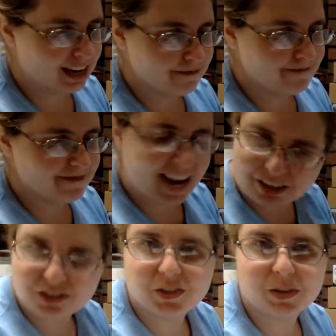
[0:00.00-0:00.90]
am not
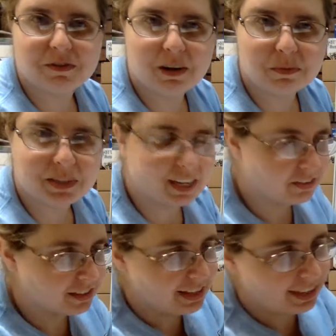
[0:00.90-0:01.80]
sure if I'm
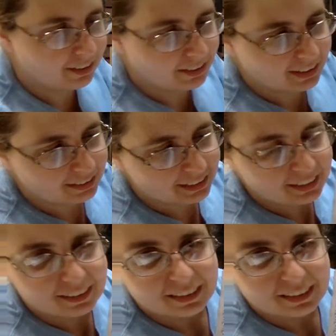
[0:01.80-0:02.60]
pronouncing that correctly.